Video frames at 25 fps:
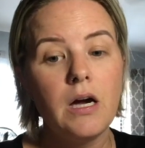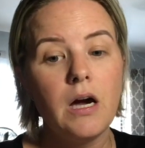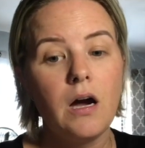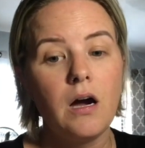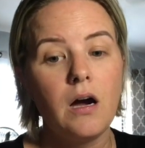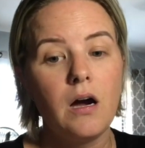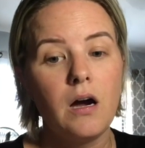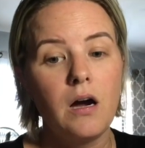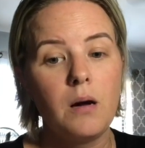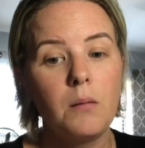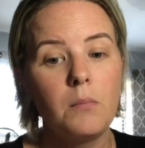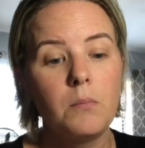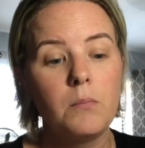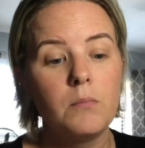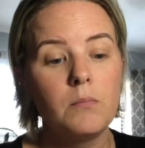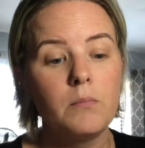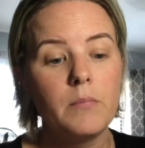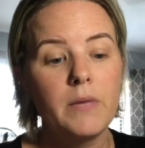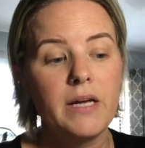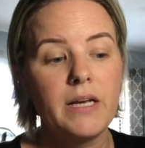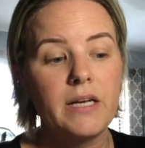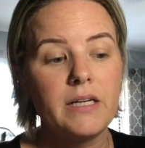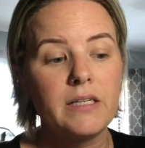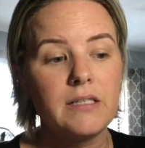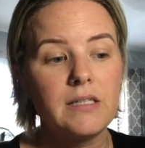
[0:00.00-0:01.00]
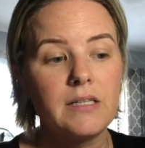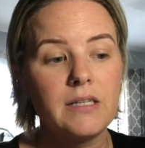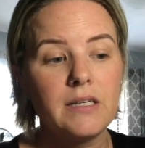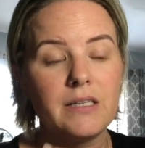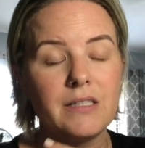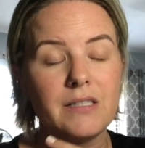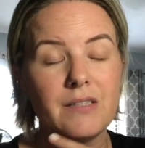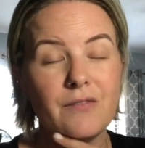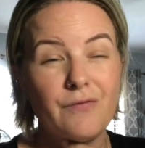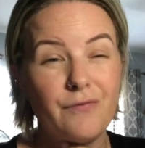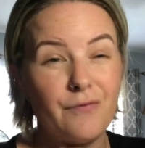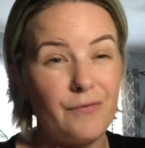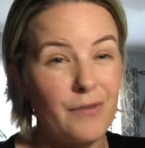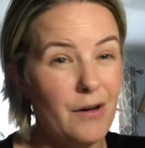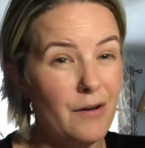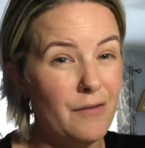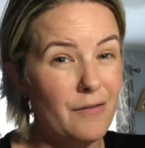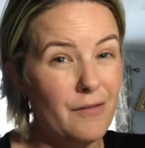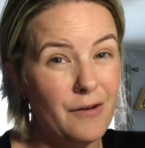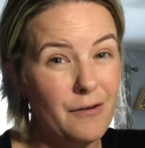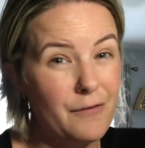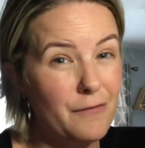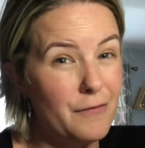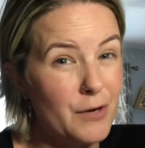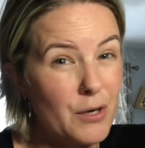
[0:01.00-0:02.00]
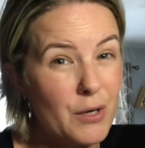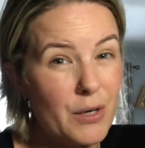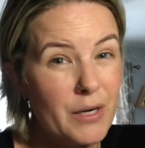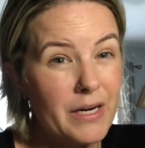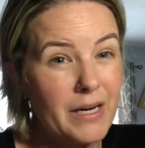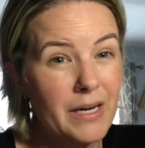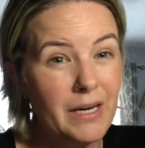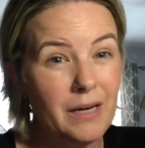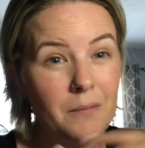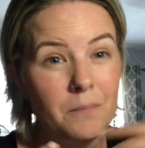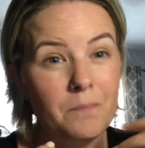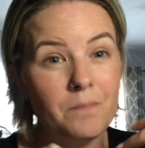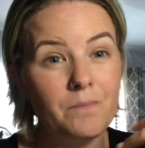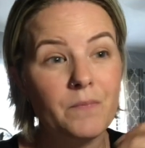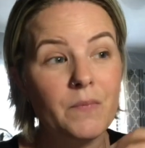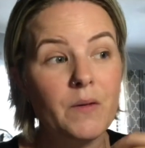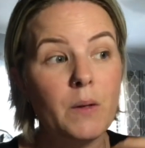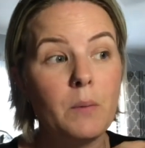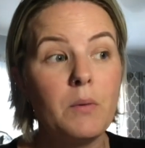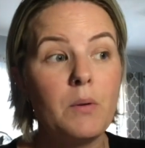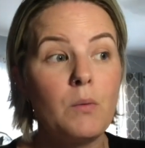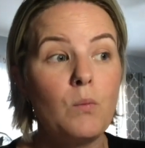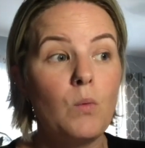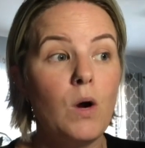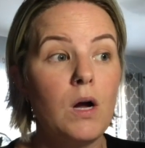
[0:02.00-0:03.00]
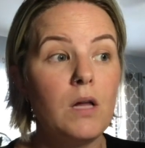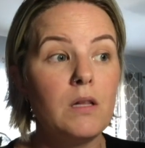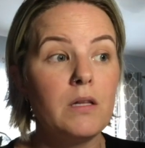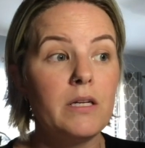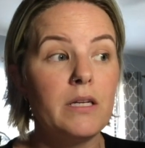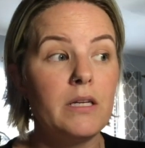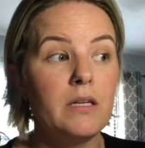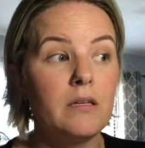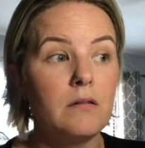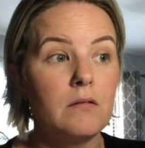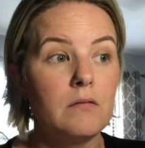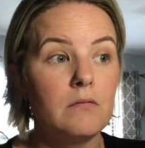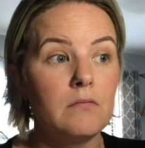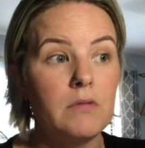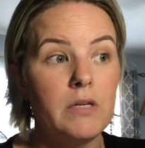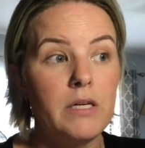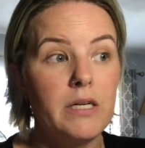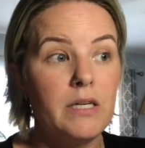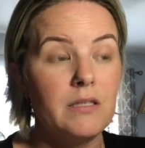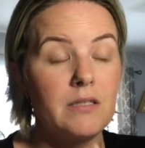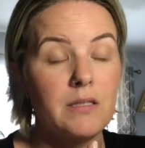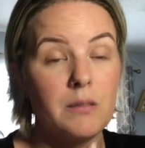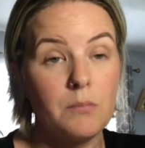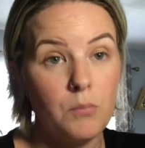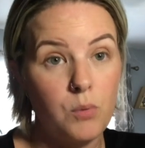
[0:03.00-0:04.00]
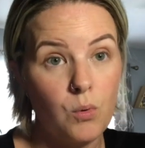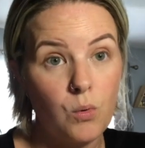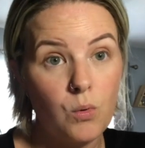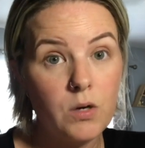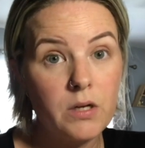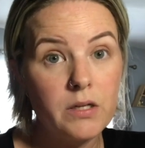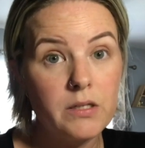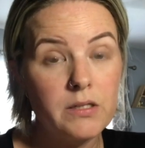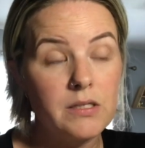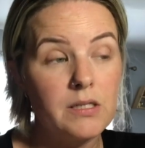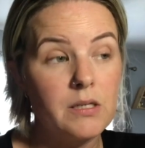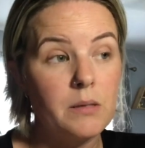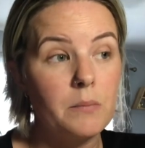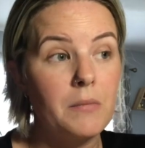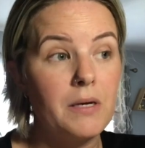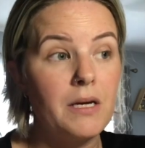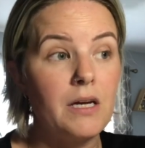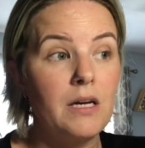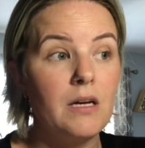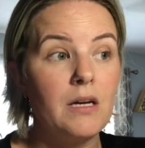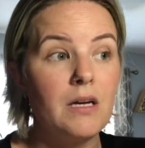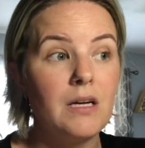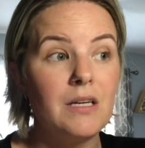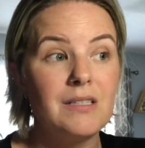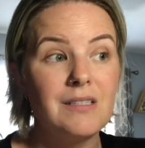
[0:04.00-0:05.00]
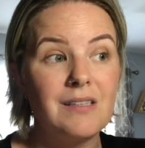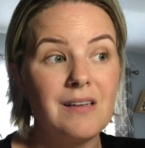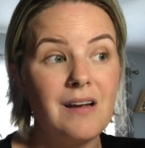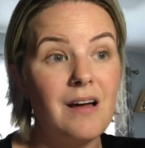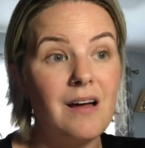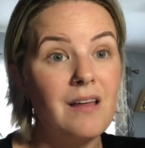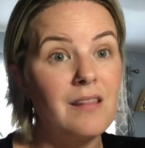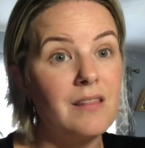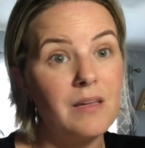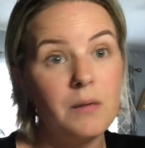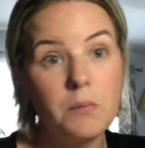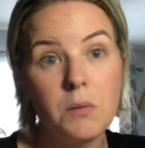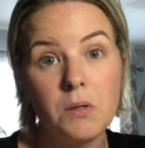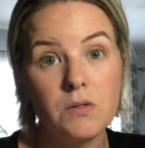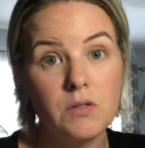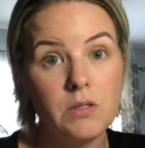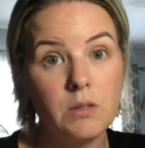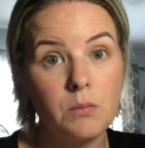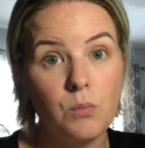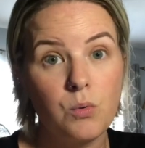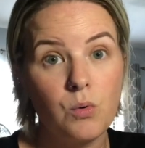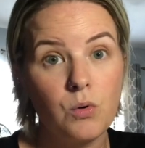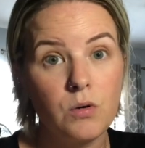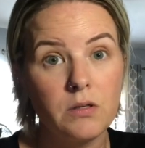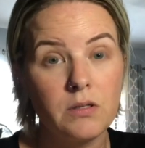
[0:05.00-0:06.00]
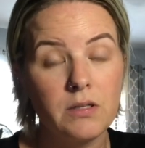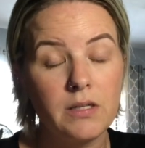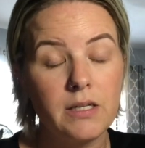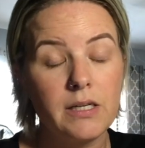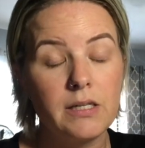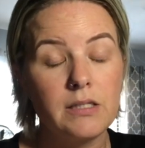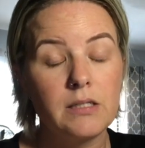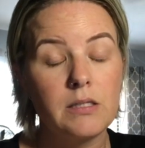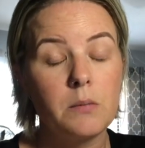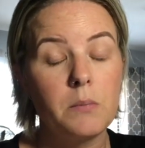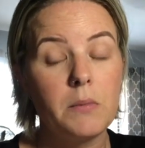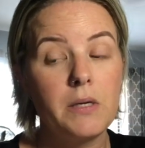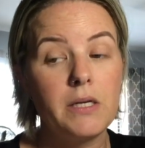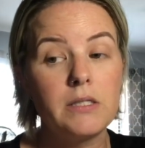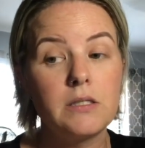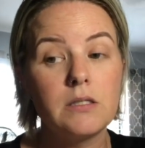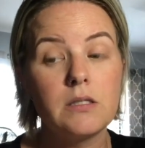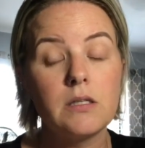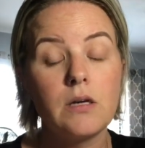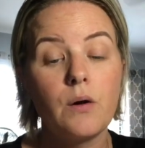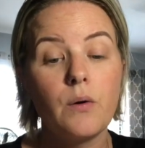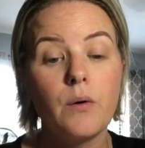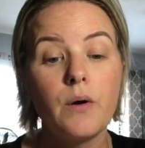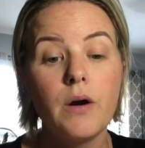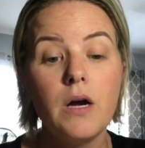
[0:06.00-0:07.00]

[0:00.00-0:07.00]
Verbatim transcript: Um, and it's it's a very, I mean, while it is important to me, it's not the most important thing to me. So